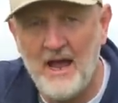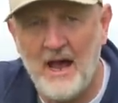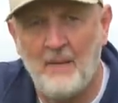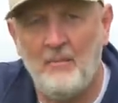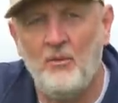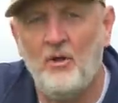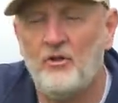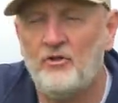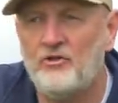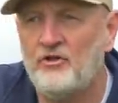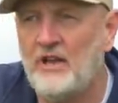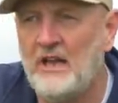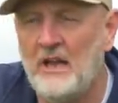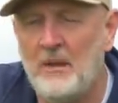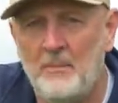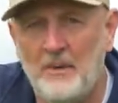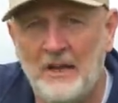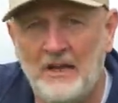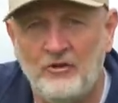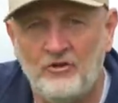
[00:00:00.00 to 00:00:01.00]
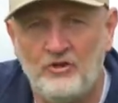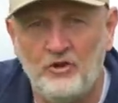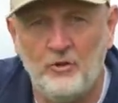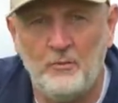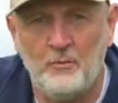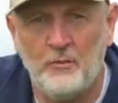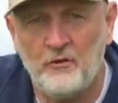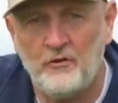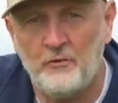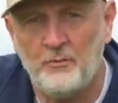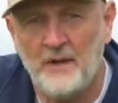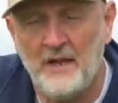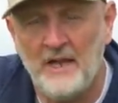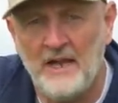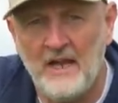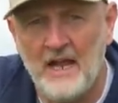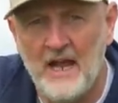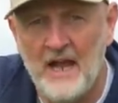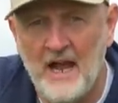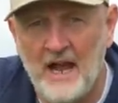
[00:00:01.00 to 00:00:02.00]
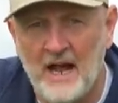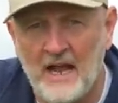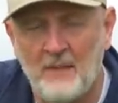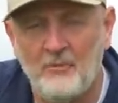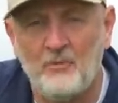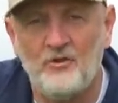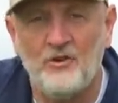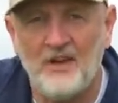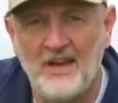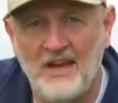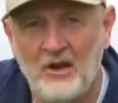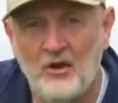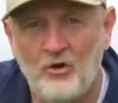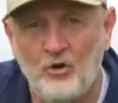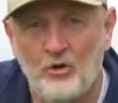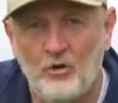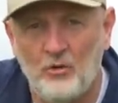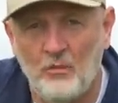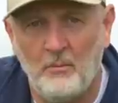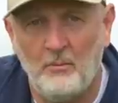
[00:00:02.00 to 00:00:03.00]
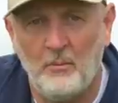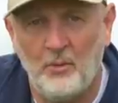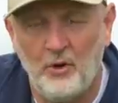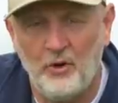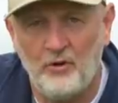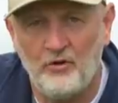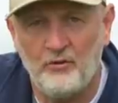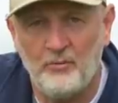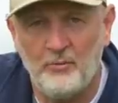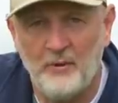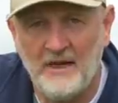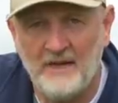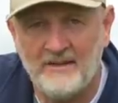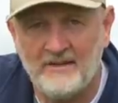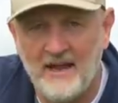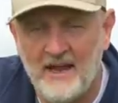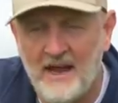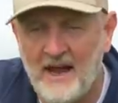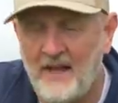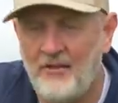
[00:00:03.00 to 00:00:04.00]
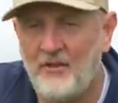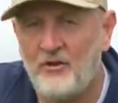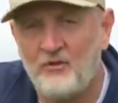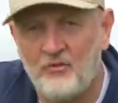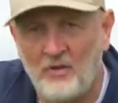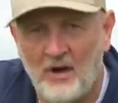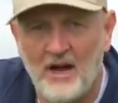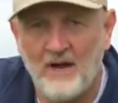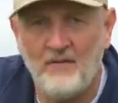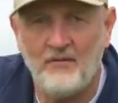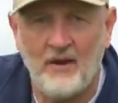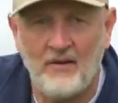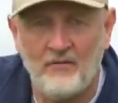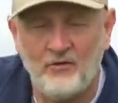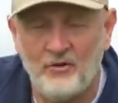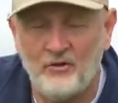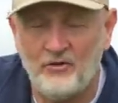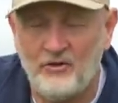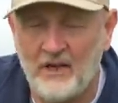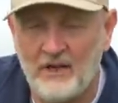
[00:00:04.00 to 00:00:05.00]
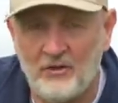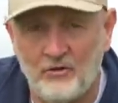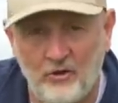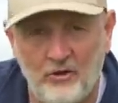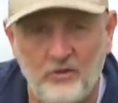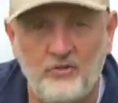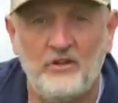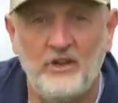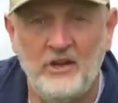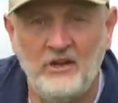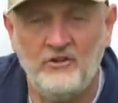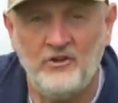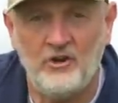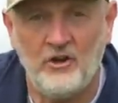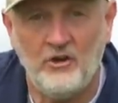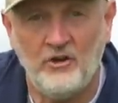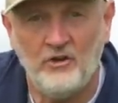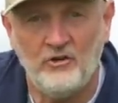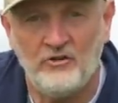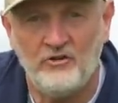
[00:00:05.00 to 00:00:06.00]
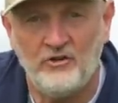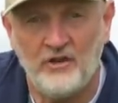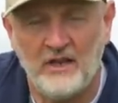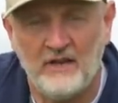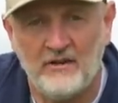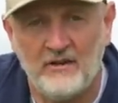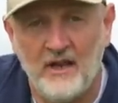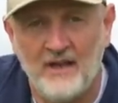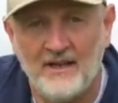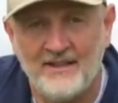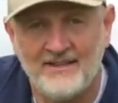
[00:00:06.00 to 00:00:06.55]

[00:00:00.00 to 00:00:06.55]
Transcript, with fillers: I'm not seeing it being super spinny and I'm seeing good ball speed and the drive I've just hit or the tee shot you just hit,